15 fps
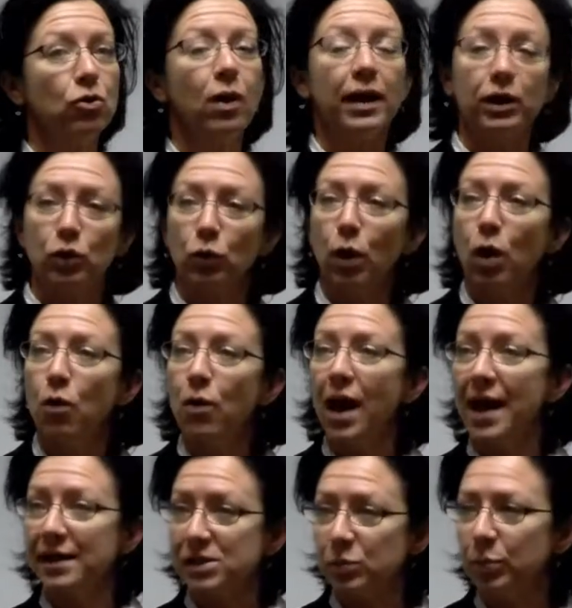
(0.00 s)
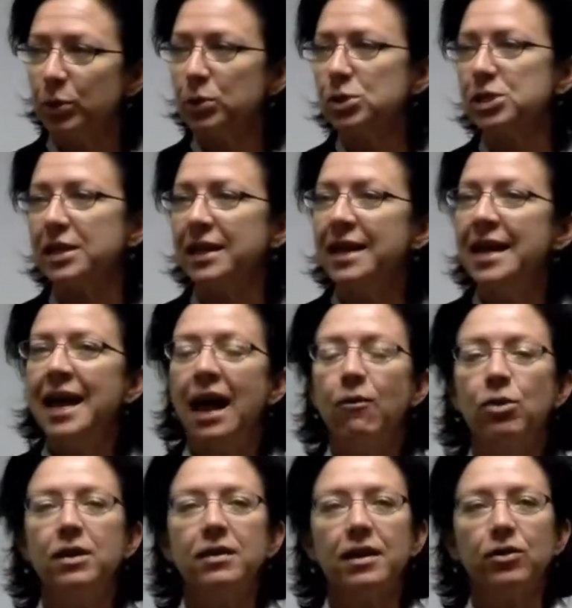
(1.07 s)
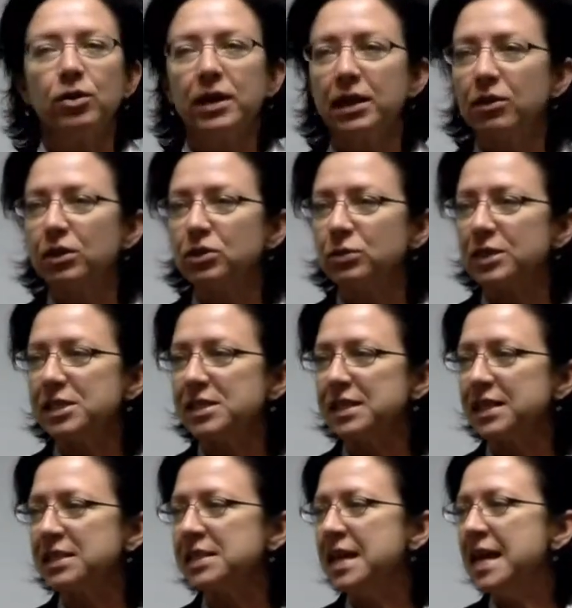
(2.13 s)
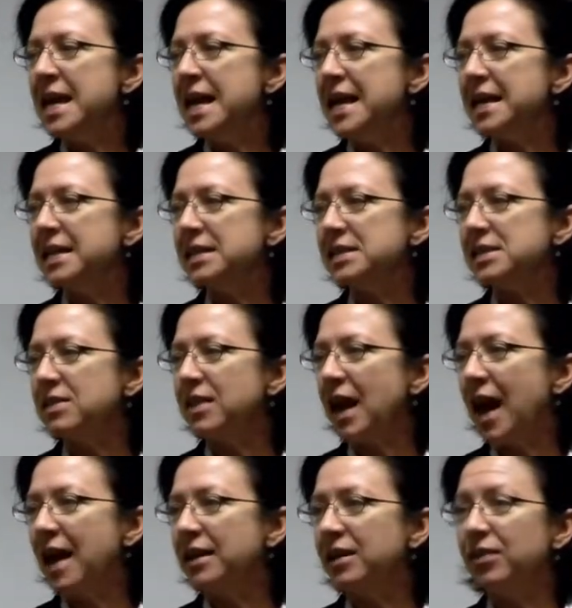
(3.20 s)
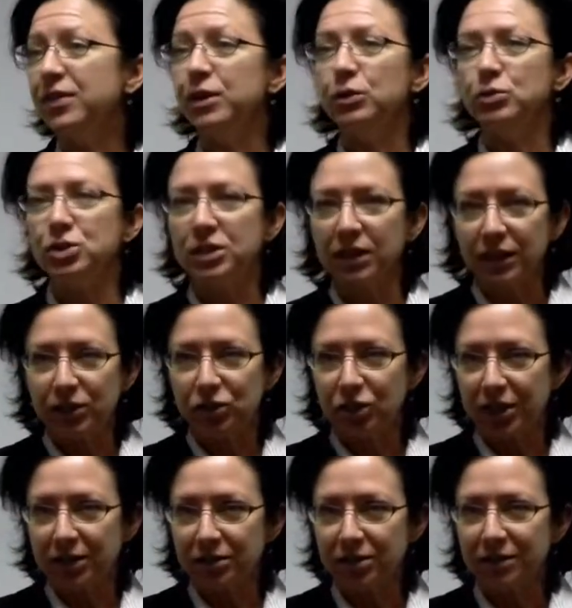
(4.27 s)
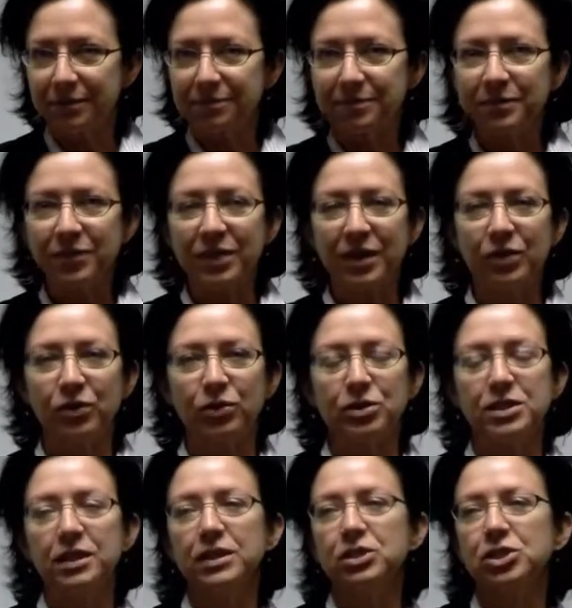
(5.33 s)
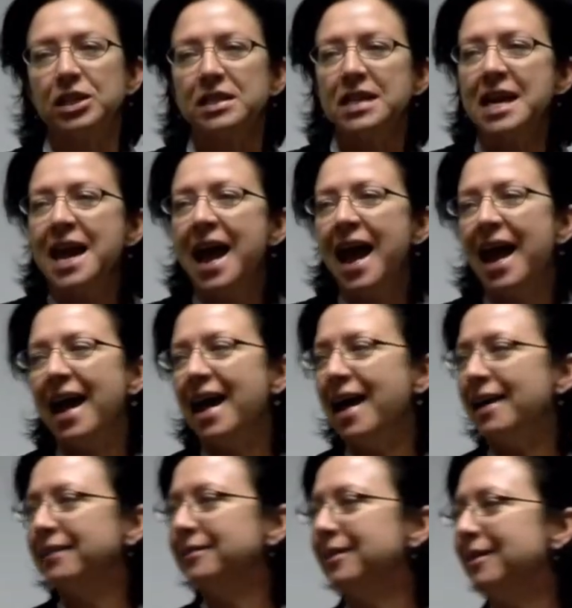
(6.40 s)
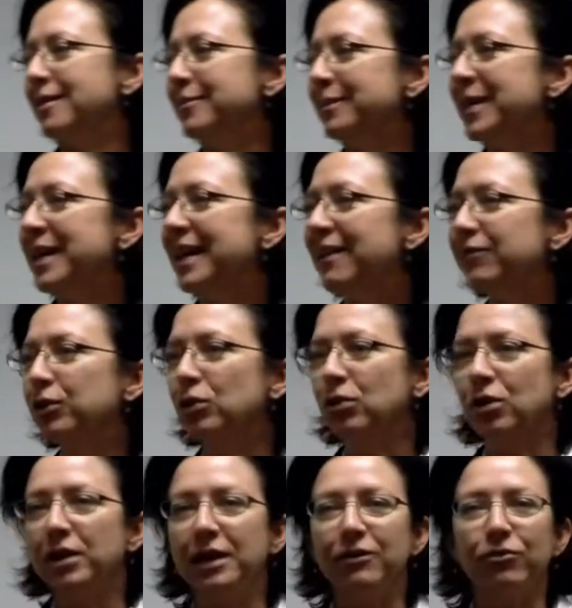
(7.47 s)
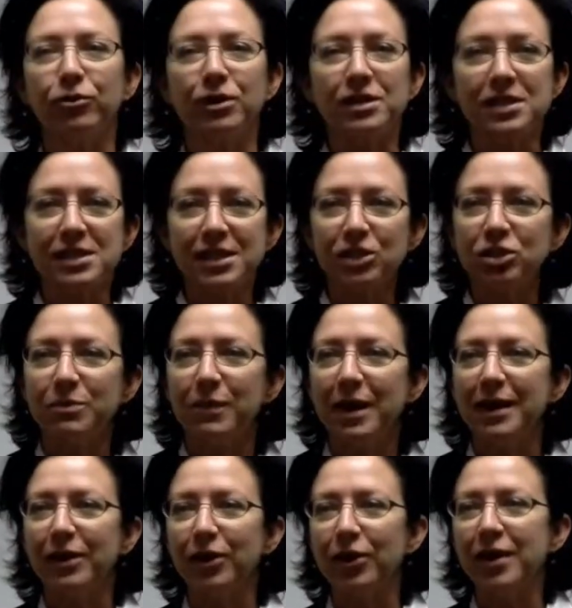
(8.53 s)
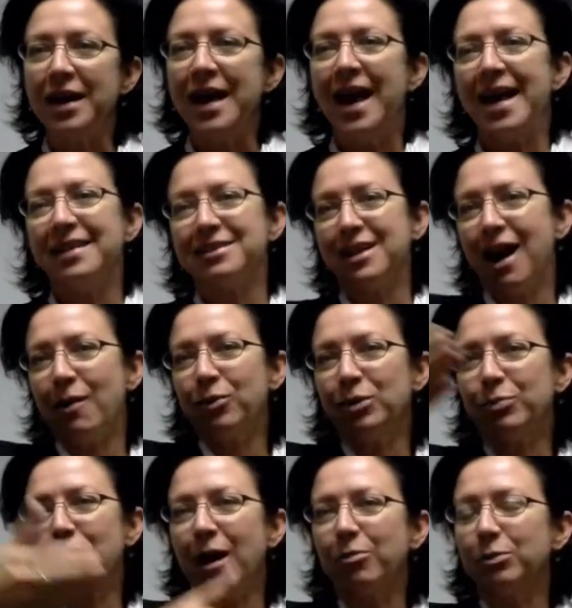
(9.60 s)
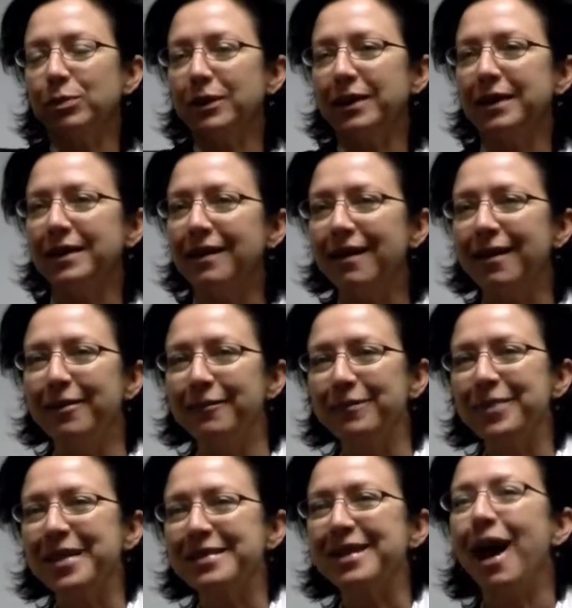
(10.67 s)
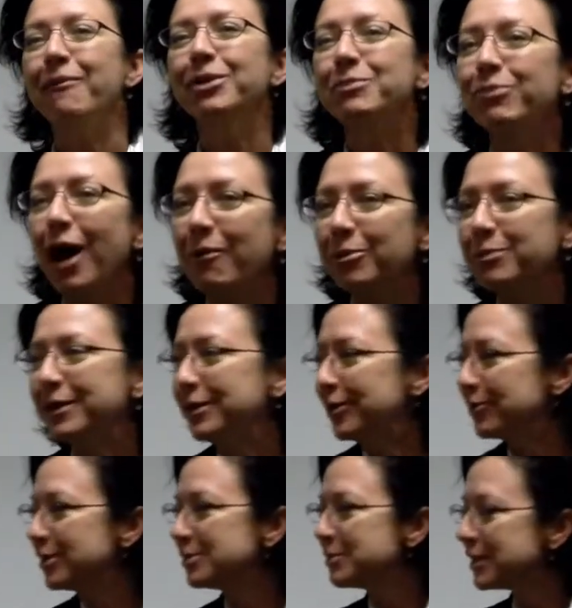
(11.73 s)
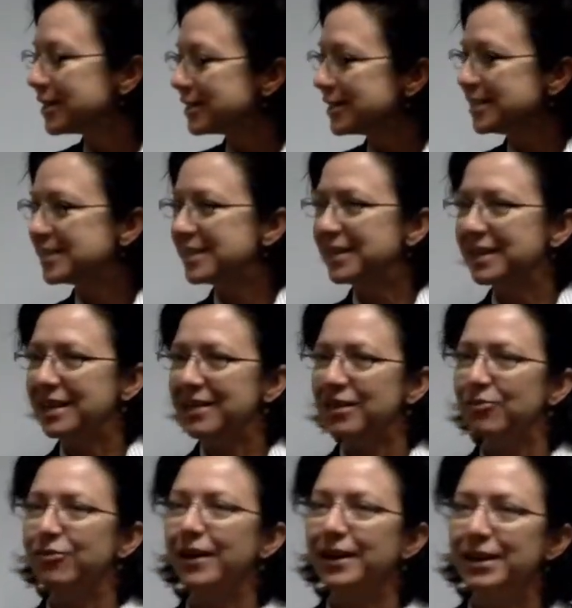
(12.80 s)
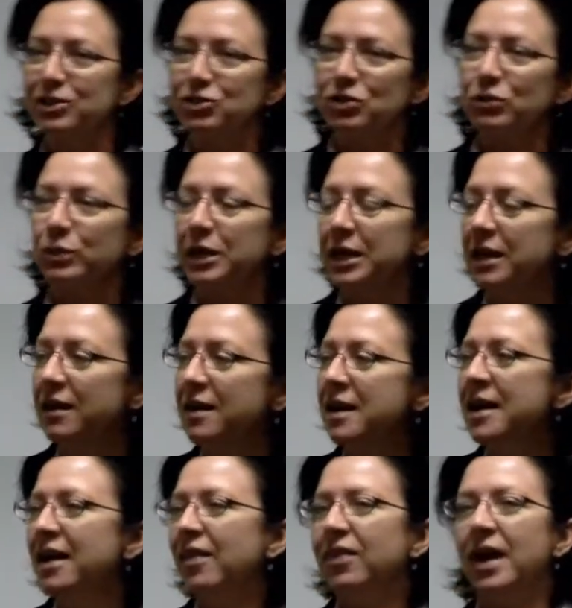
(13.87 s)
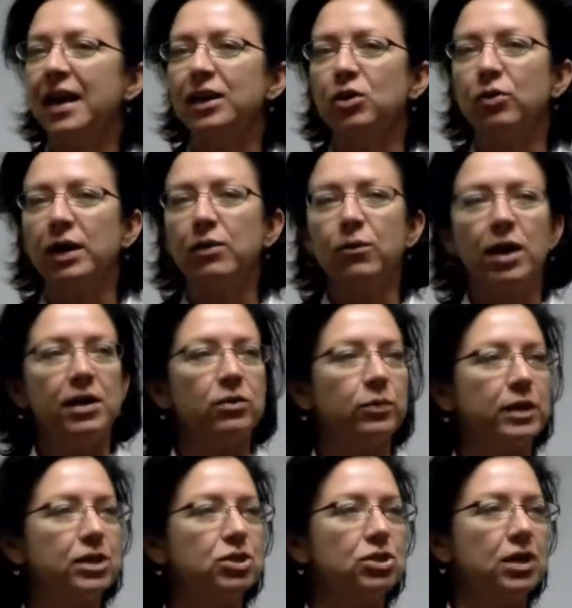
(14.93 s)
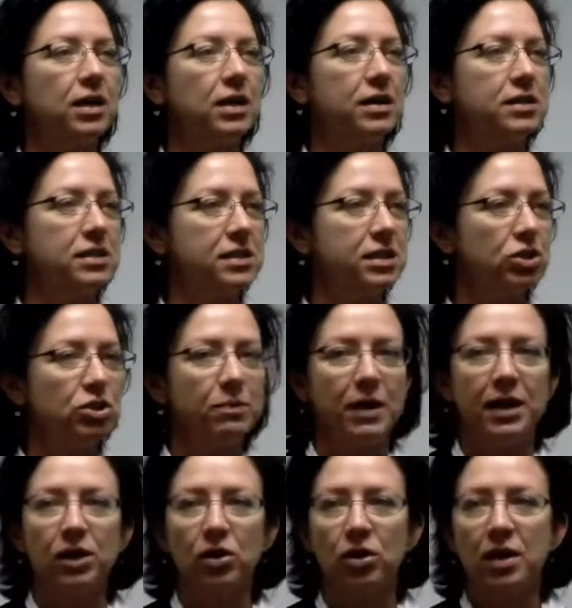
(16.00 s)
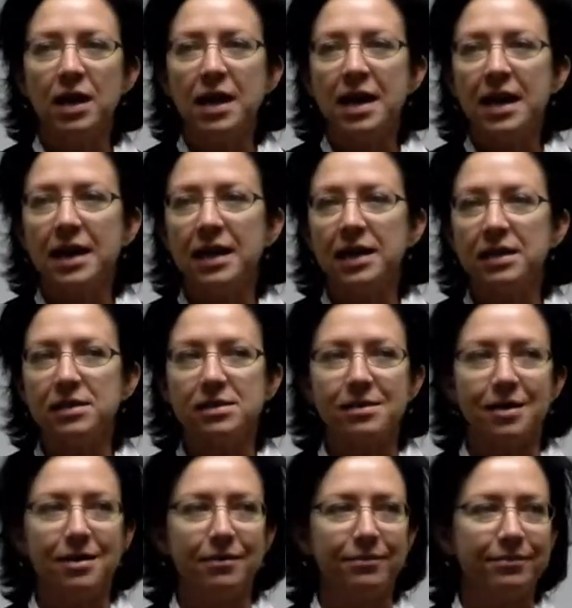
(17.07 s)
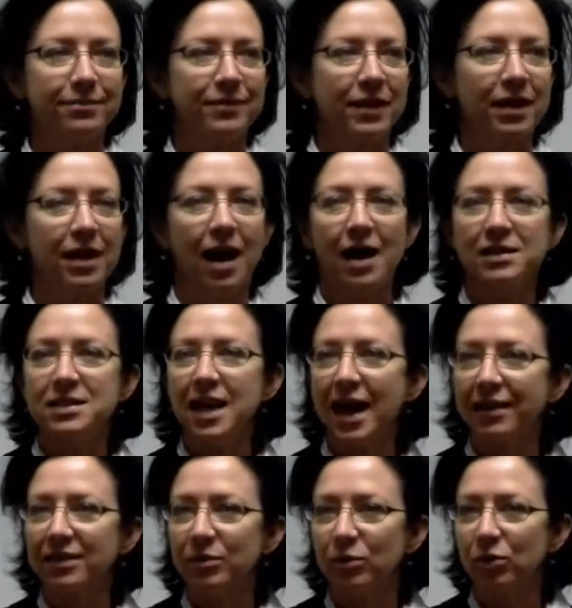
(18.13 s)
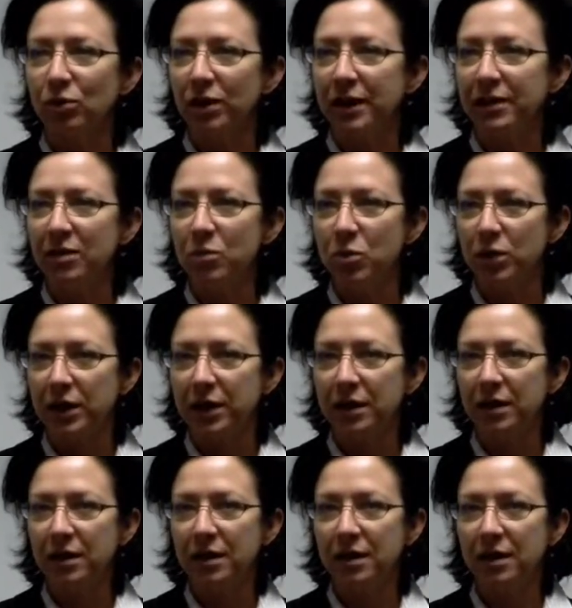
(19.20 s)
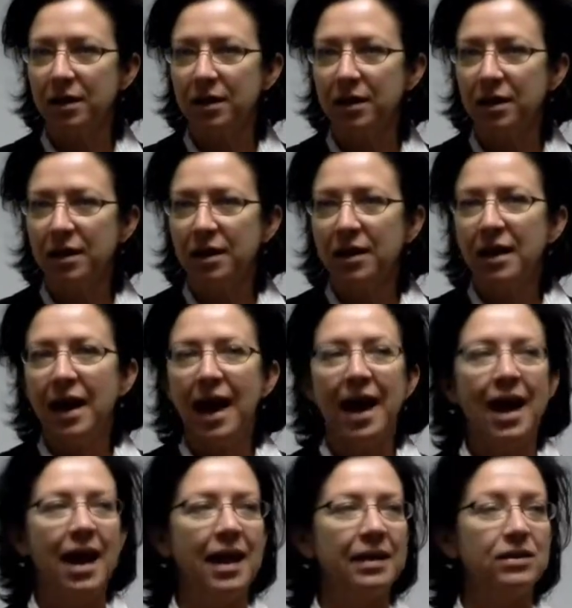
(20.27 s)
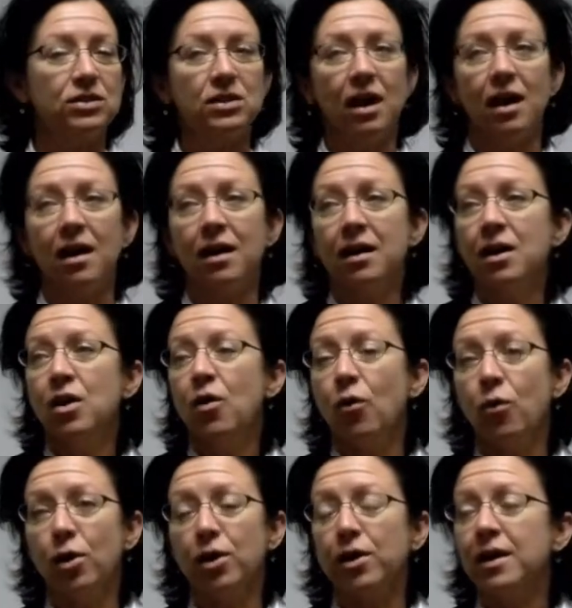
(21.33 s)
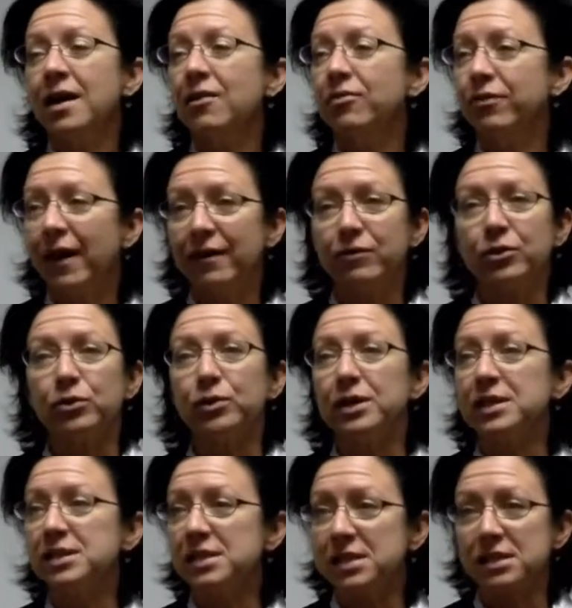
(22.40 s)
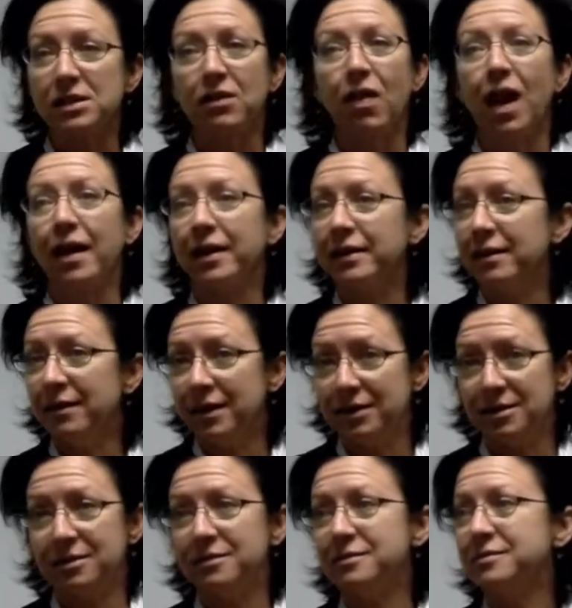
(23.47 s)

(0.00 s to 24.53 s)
do I grow as a person. And one of the other characteristics is that they're diligent. They're diligent. And if you're looking for a decision maker, and Tom would probably know this because he's in the financial arena, that a great way to reach a decision maker is contact them early in the morning, and or 5:30, 6 o'clock at night.